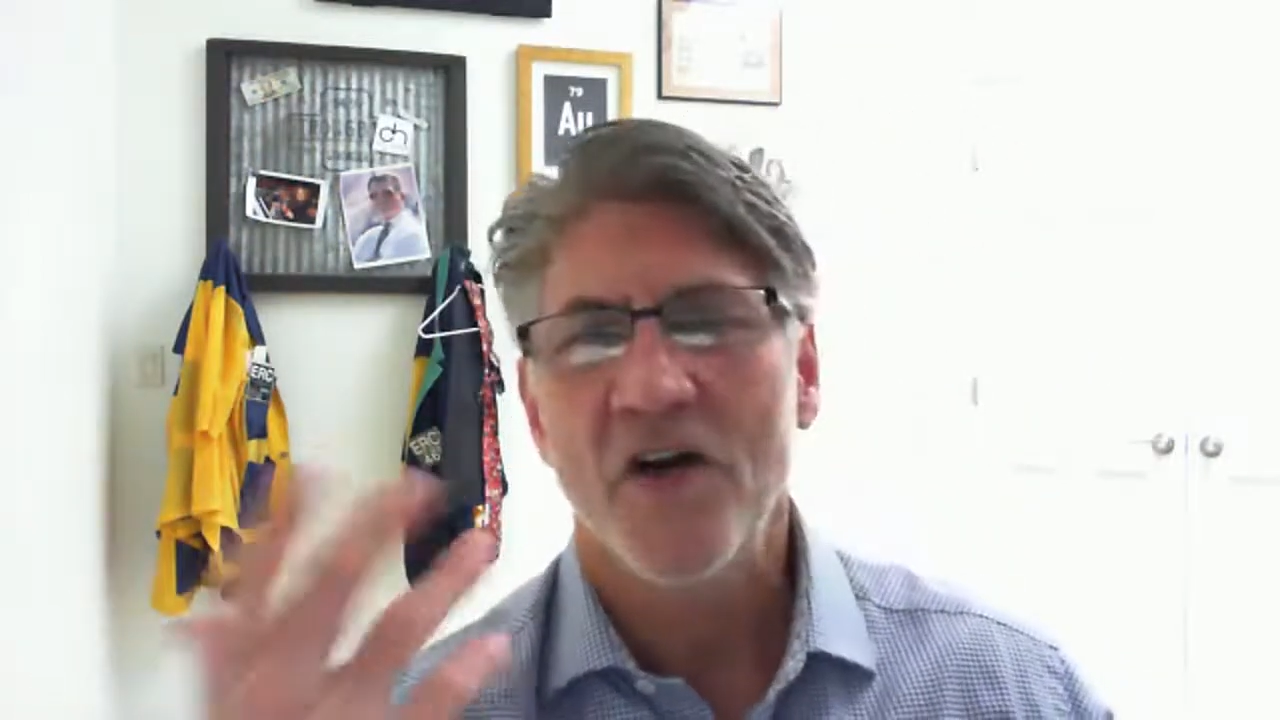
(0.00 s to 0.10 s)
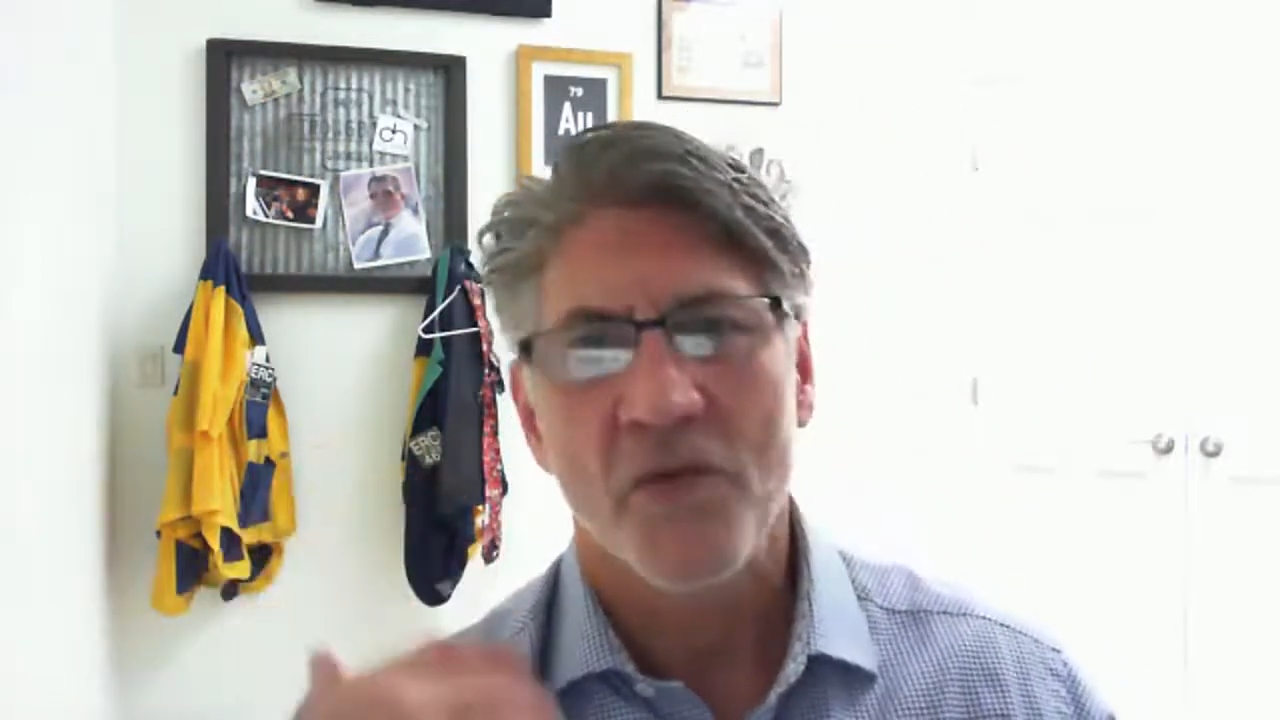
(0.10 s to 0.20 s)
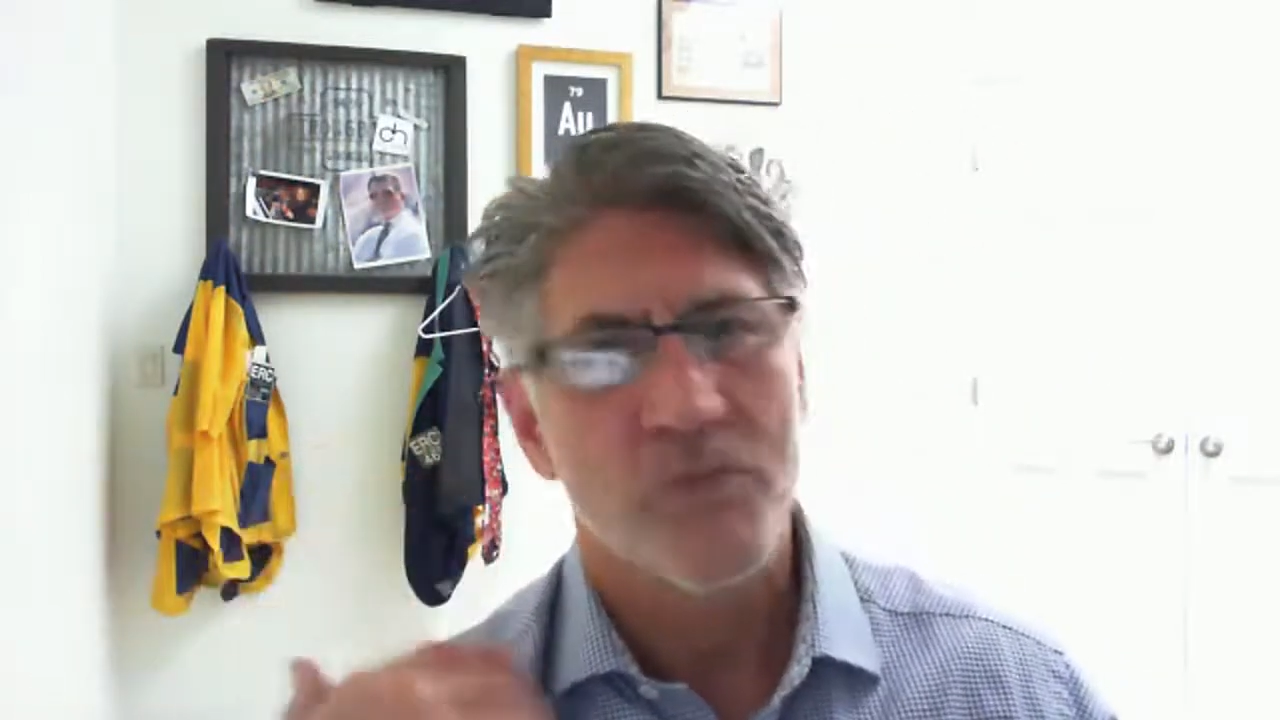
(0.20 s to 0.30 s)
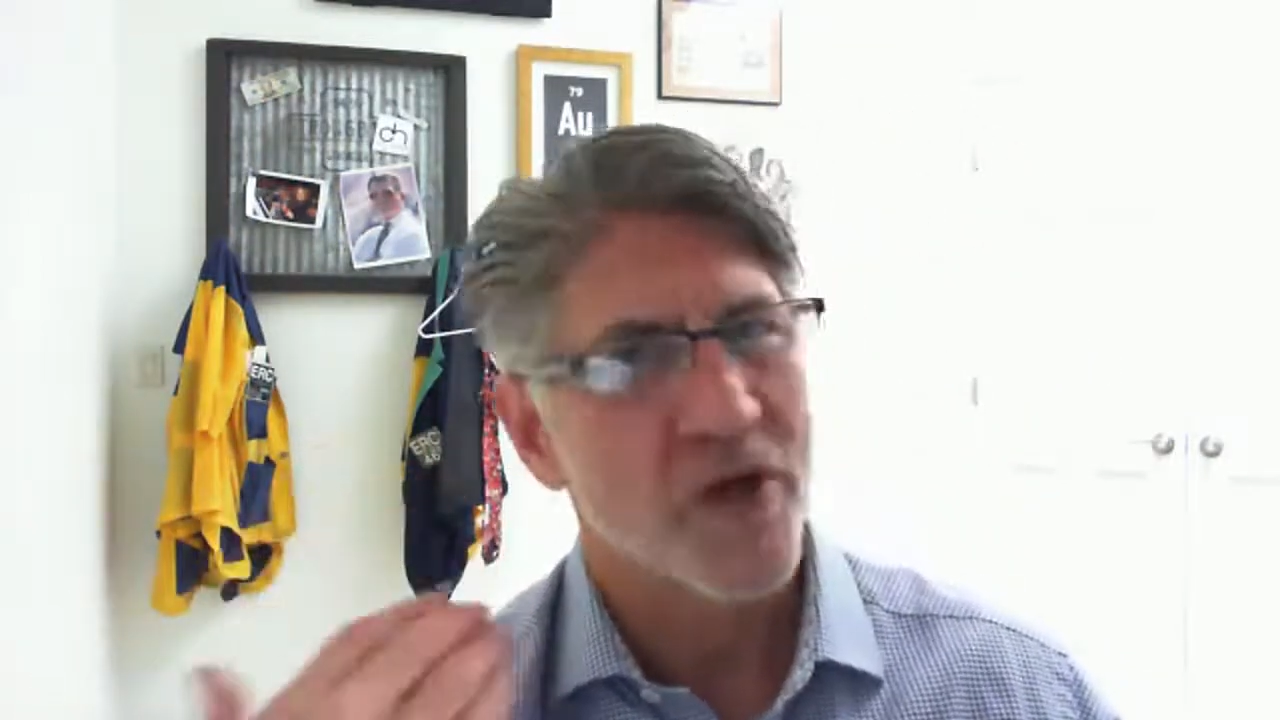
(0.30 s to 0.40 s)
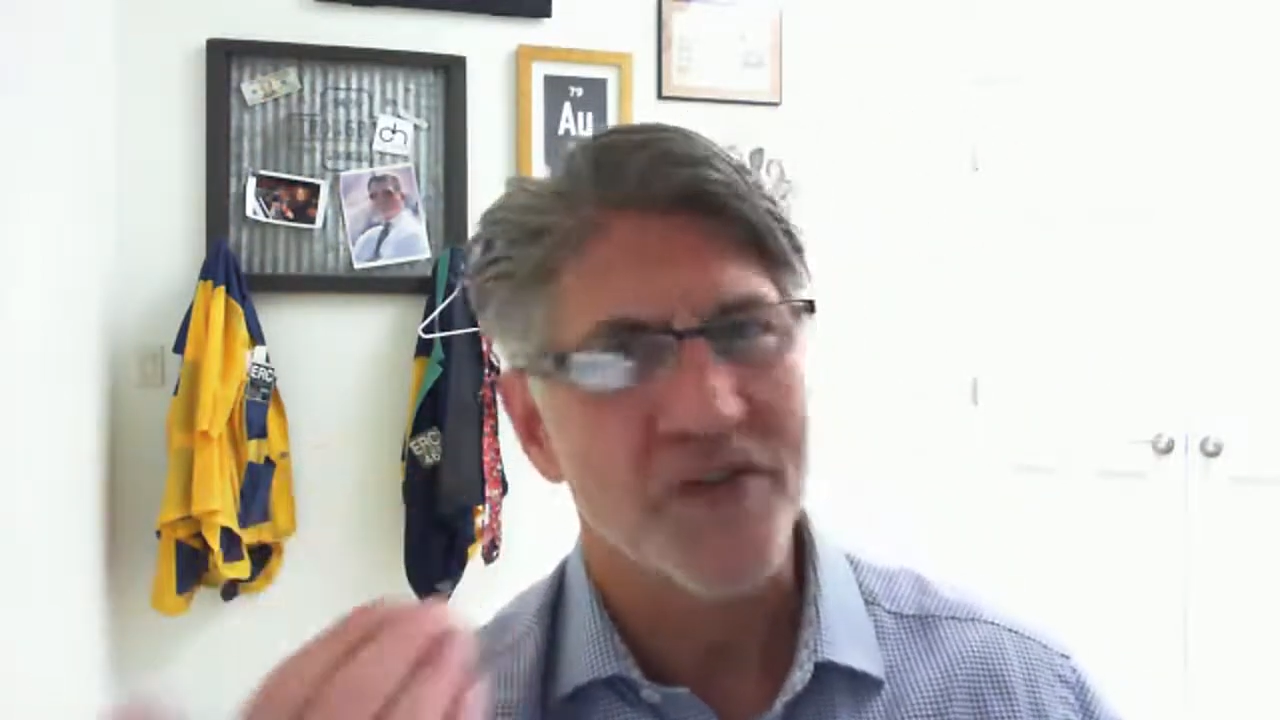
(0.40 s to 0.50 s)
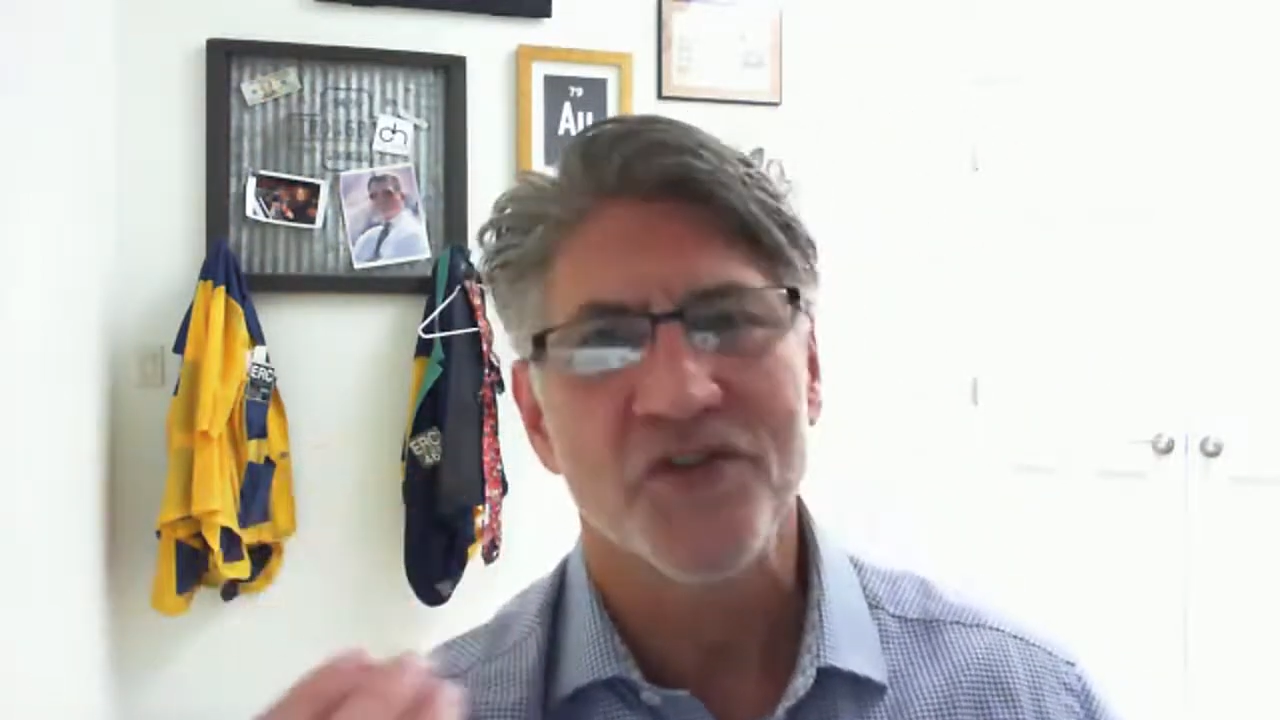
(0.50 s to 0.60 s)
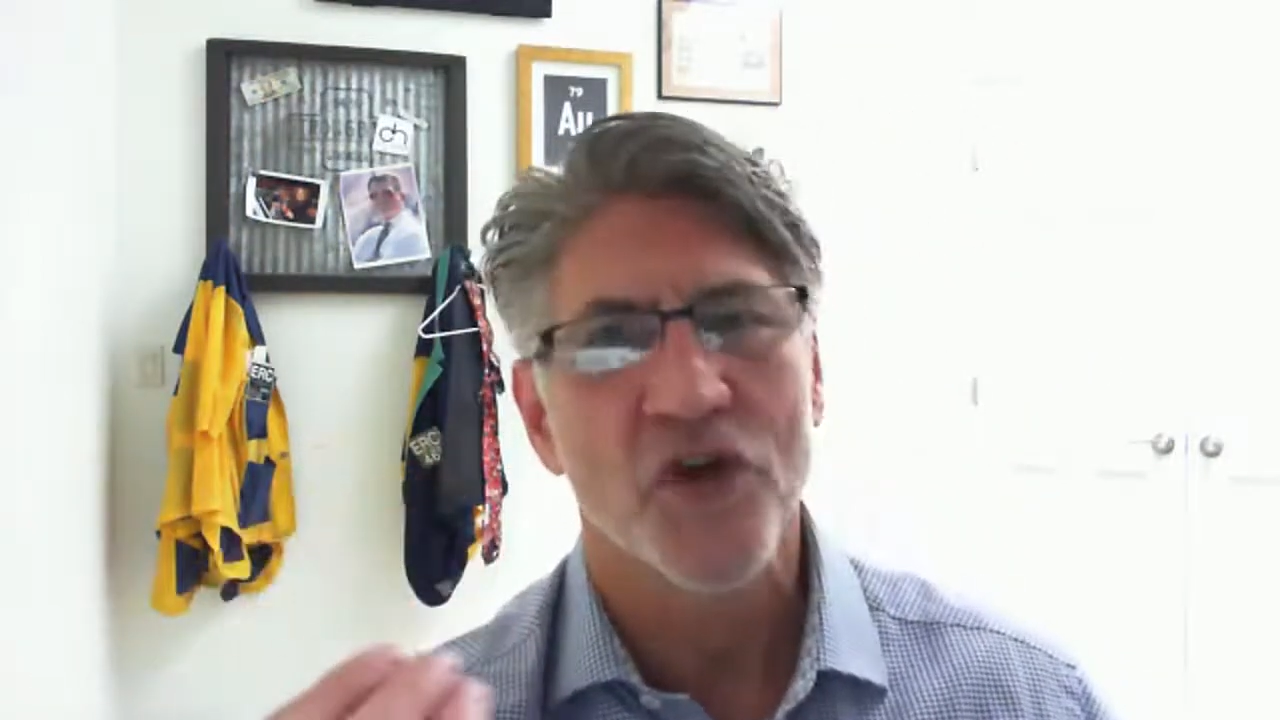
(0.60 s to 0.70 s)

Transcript: or brushed